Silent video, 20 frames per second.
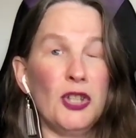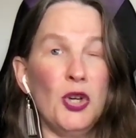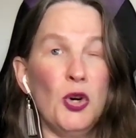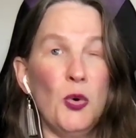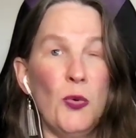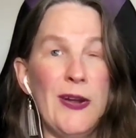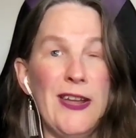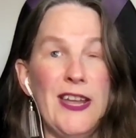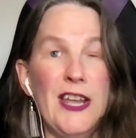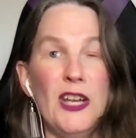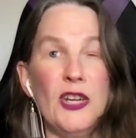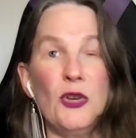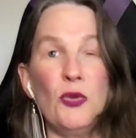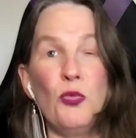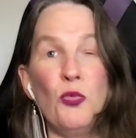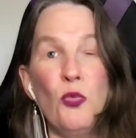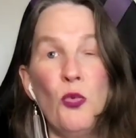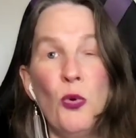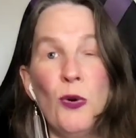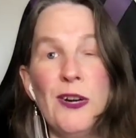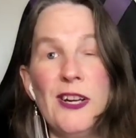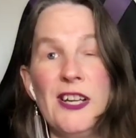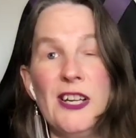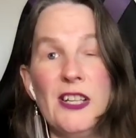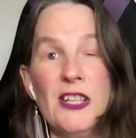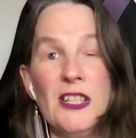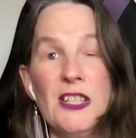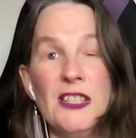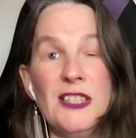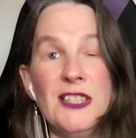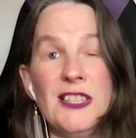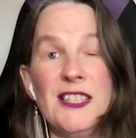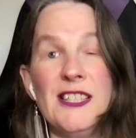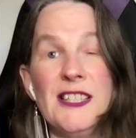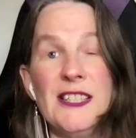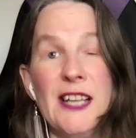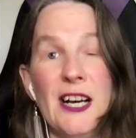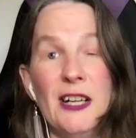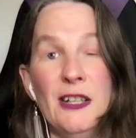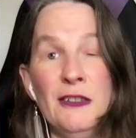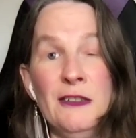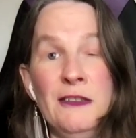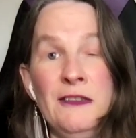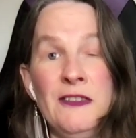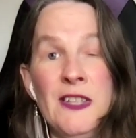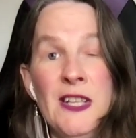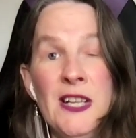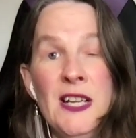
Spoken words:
queen warrior self,